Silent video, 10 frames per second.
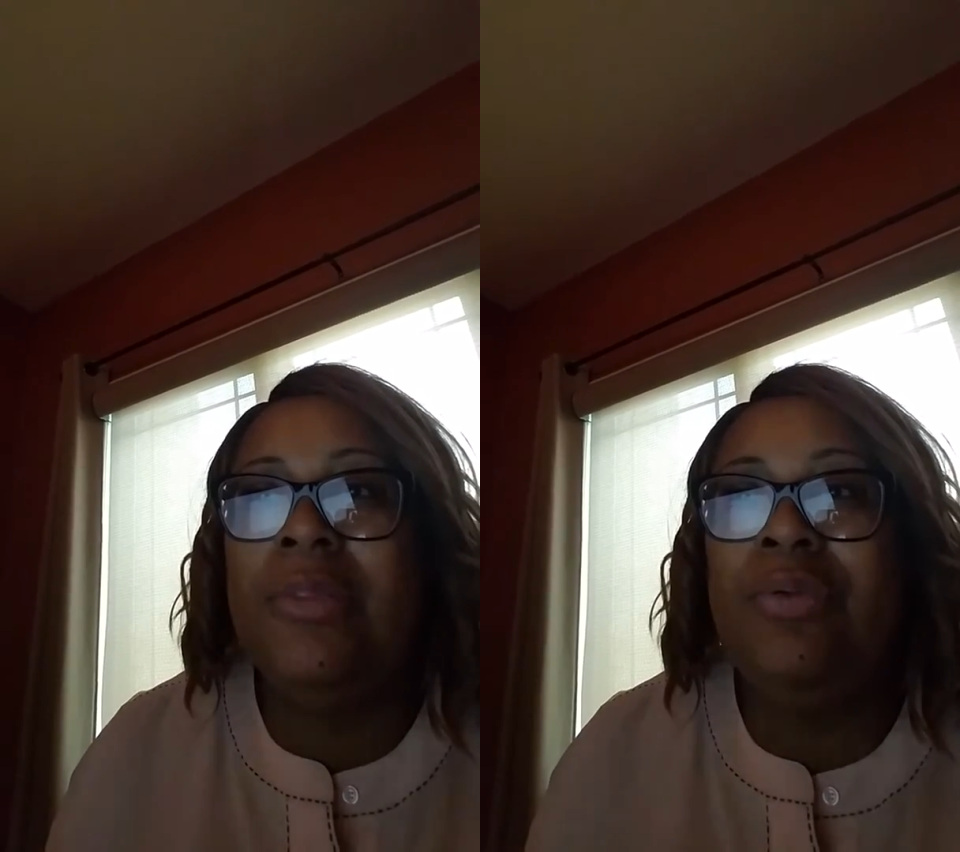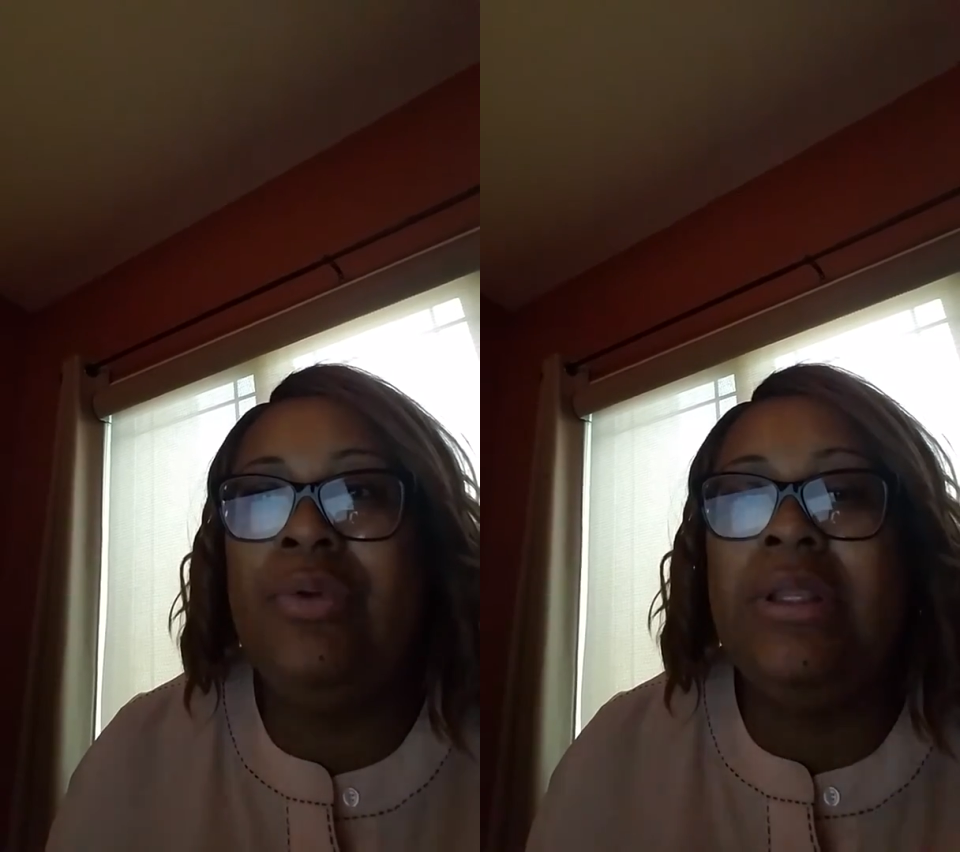
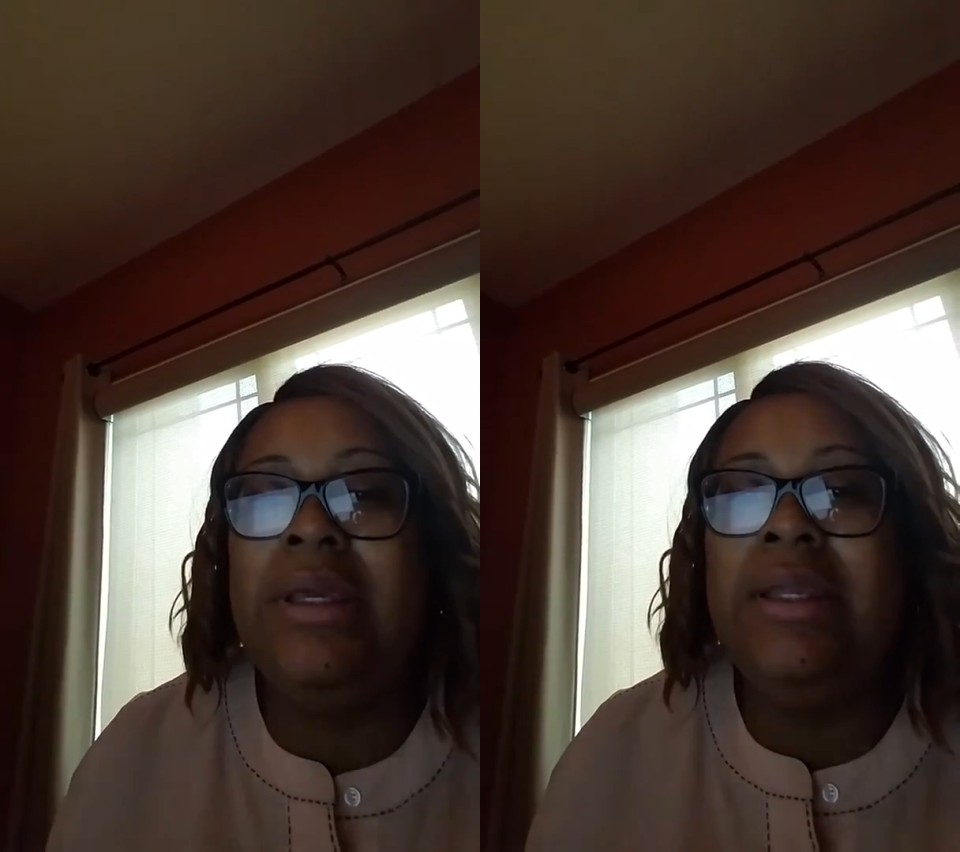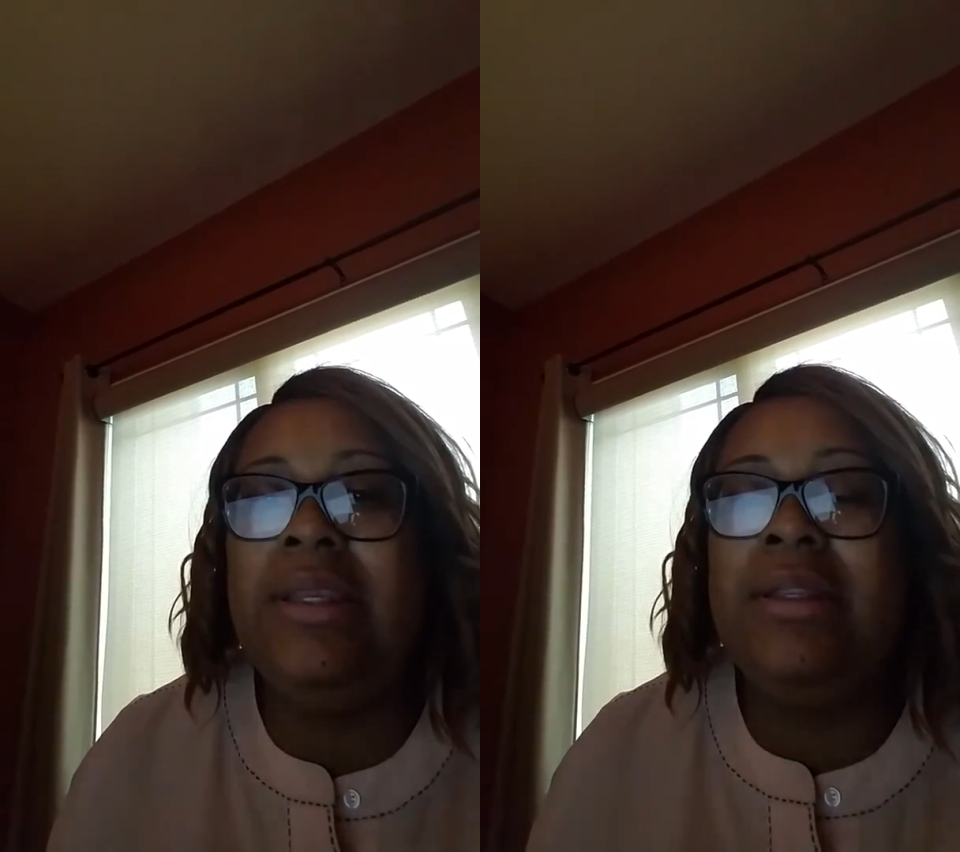
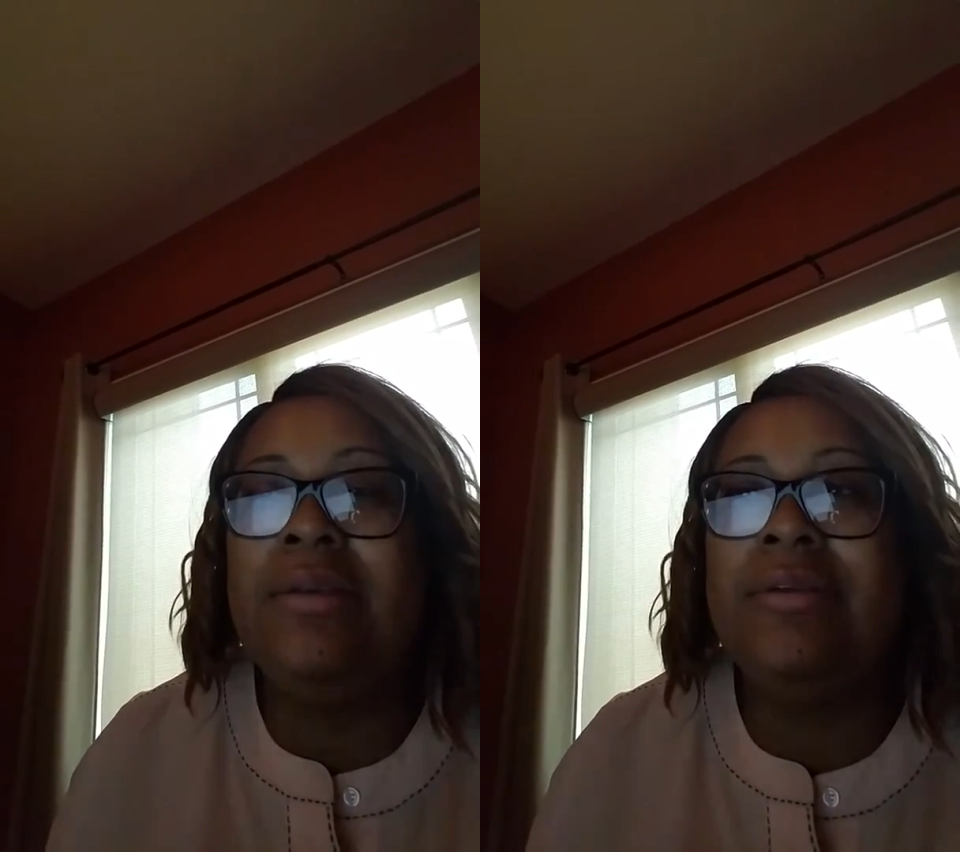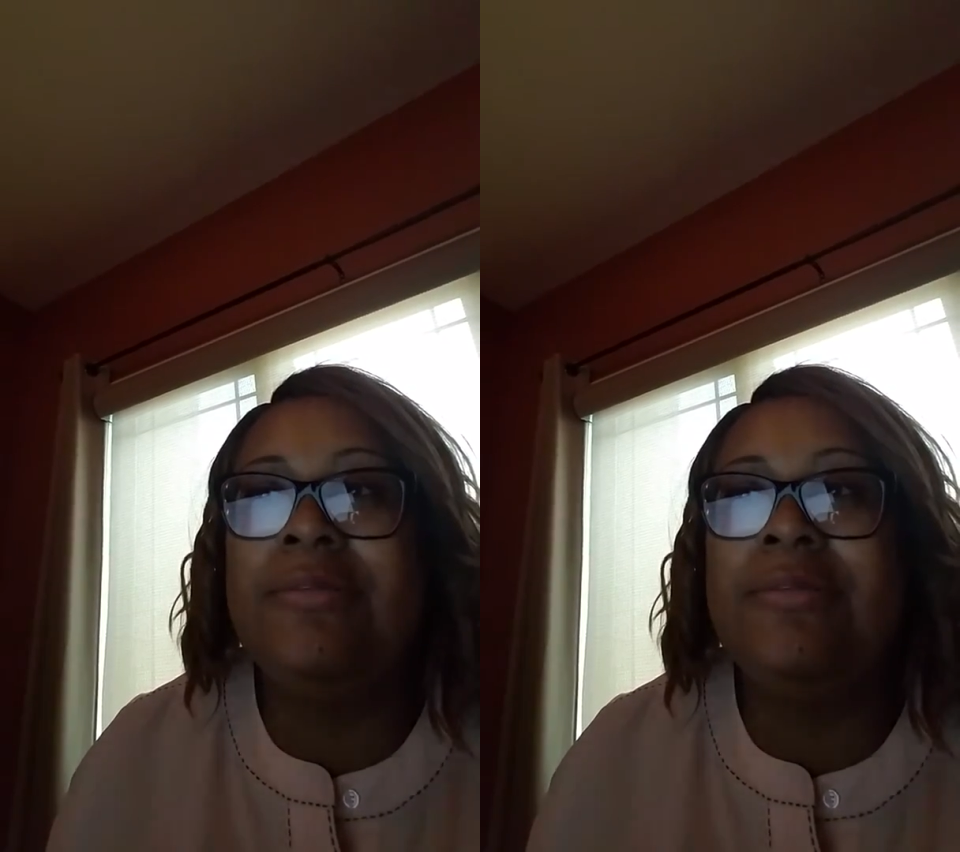related